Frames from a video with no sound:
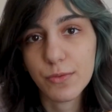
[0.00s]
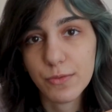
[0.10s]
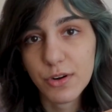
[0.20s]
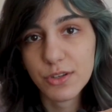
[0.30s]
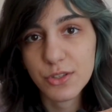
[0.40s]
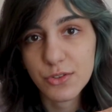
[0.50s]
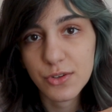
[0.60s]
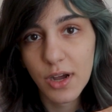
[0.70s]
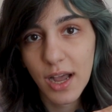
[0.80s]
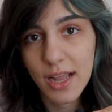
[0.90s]
first
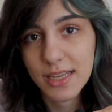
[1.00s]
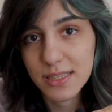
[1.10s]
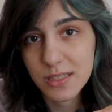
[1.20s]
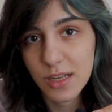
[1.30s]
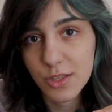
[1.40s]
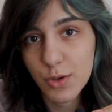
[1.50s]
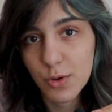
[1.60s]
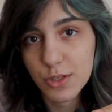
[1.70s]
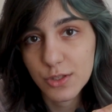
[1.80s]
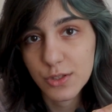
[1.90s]
try is not
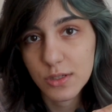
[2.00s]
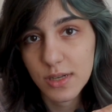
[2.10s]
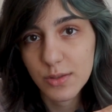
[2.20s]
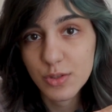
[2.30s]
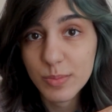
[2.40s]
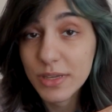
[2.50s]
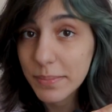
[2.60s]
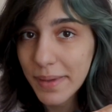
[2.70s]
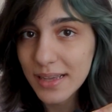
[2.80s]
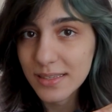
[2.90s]
going to turn out to be a
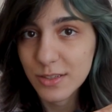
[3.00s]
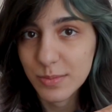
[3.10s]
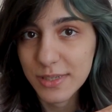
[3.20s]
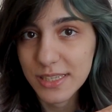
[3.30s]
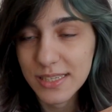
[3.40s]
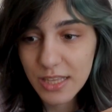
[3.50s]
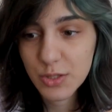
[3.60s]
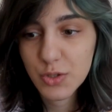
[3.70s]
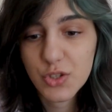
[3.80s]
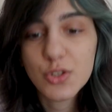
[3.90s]
masterpiece
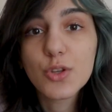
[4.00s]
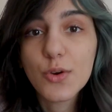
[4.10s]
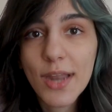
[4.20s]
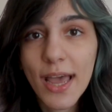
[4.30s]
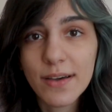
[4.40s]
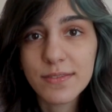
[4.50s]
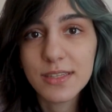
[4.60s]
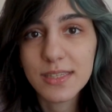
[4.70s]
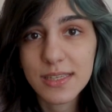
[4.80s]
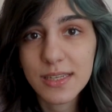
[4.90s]
because you just don't have
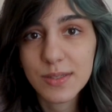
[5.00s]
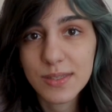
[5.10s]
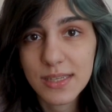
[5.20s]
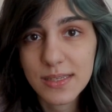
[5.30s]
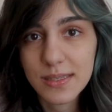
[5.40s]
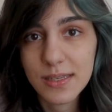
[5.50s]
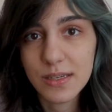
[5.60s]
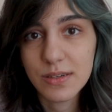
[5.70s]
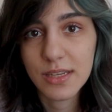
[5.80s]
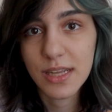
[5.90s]
the skills
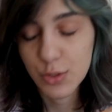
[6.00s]
necessary